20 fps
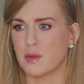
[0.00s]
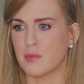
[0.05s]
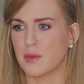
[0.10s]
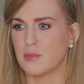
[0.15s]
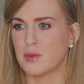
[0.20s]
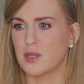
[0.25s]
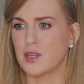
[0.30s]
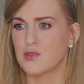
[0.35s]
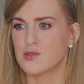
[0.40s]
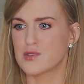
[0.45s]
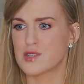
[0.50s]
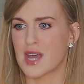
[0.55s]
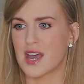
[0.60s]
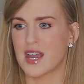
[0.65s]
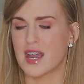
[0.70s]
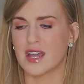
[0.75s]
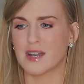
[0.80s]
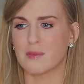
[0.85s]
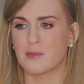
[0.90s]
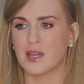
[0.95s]
Maybe you
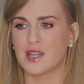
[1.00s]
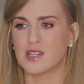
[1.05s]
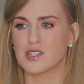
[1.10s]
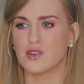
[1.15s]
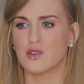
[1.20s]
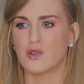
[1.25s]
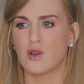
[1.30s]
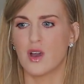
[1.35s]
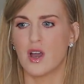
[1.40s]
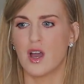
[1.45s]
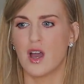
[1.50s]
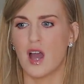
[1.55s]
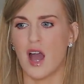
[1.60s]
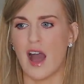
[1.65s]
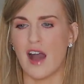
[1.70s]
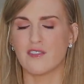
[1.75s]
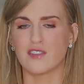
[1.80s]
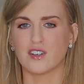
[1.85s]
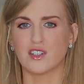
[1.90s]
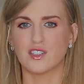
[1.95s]
say it makes you
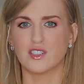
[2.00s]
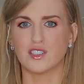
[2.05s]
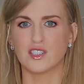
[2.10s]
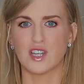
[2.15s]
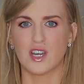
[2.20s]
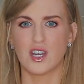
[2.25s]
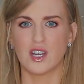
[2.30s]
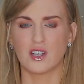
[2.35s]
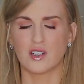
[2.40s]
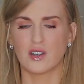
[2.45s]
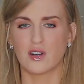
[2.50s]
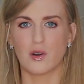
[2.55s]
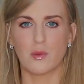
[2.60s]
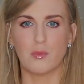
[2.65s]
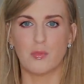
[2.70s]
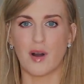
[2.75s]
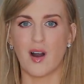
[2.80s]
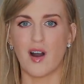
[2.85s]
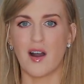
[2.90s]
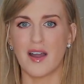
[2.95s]
have a good
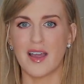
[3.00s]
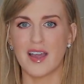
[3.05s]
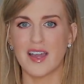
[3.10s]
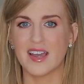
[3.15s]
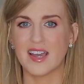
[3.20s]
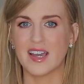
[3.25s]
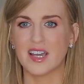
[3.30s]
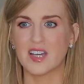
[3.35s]
goodbye